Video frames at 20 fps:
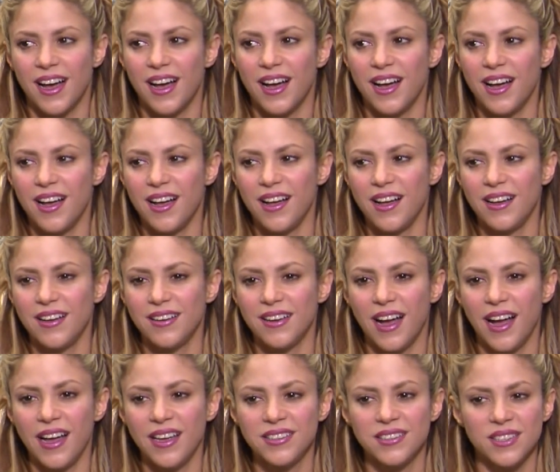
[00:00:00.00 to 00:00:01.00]

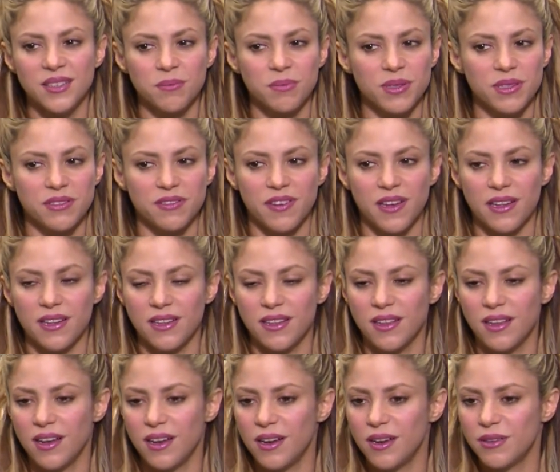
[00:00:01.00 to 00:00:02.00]
I simply fell
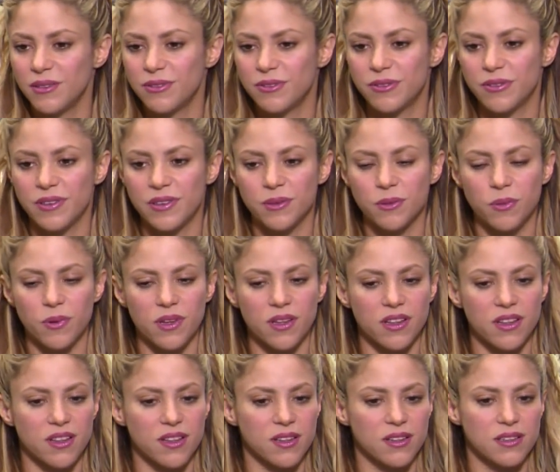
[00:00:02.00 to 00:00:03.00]
in love with
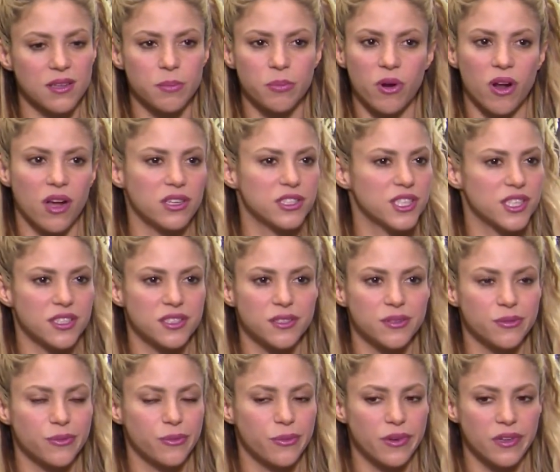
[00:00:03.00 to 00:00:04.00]
the project,
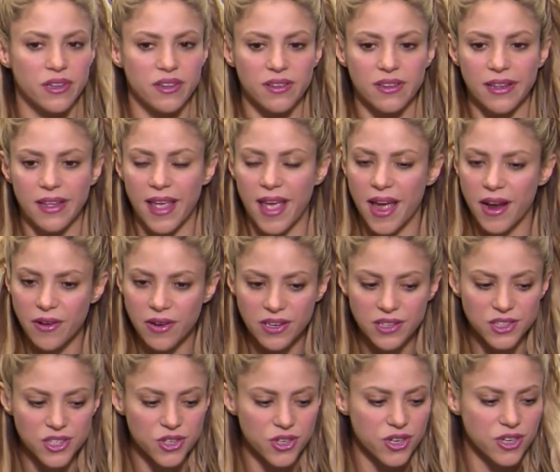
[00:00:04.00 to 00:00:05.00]
with the
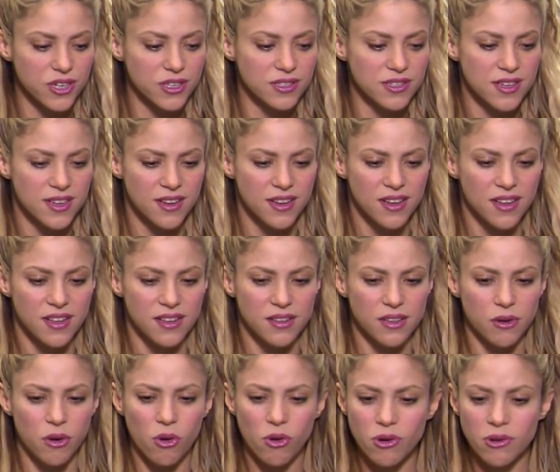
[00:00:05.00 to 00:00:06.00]
characters.
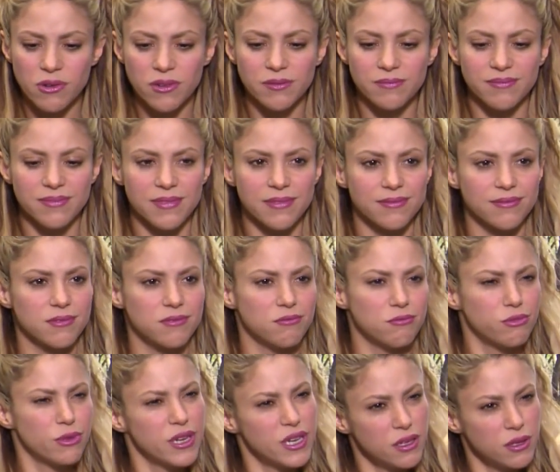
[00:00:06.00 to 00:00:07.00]
They're all
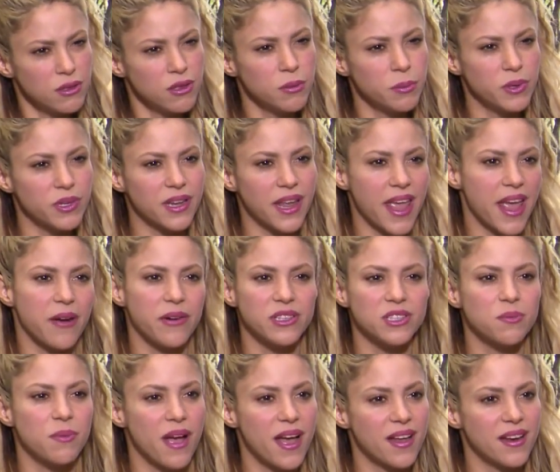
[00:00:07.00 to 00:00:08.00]
real but
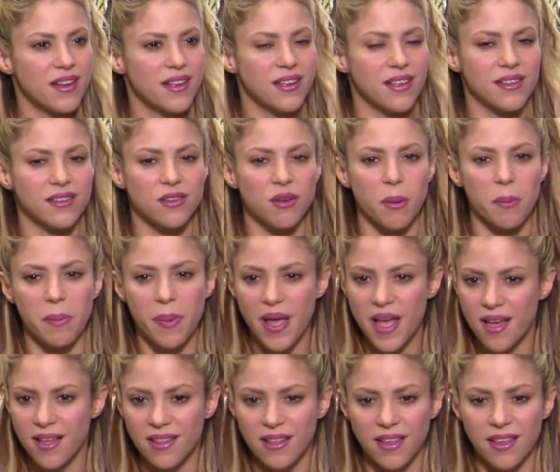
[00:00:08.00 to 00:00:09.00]
charismatic and
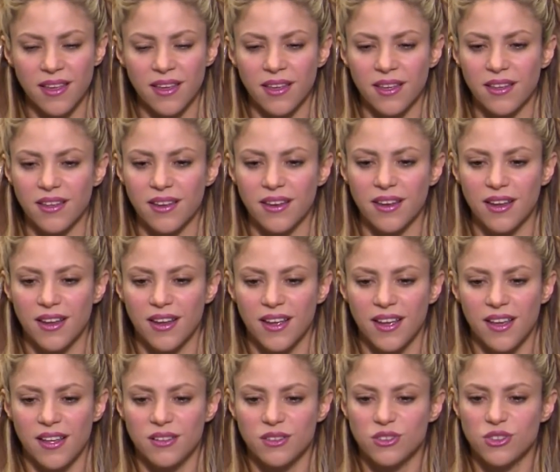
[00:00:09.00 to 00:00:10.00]
compelling, and
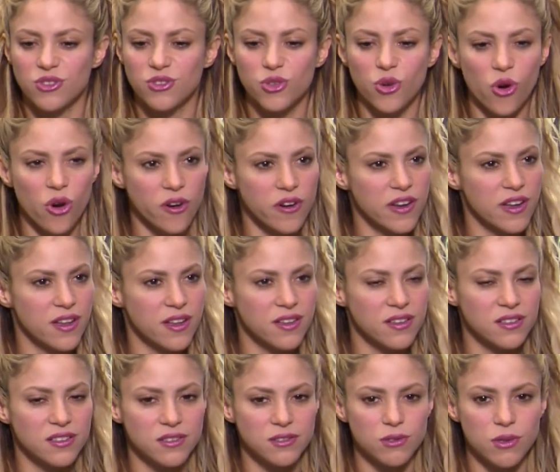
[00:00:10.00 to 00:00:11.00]
the story
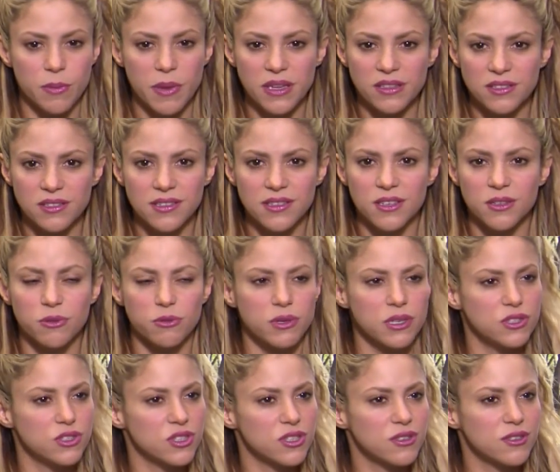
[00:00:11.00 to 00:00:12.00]
is tremendously
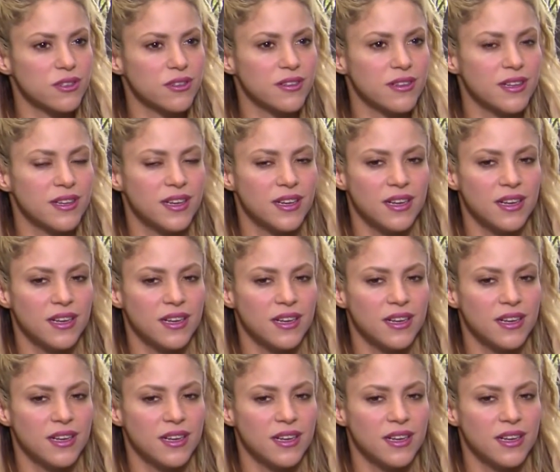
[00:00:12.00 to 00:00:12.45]
original.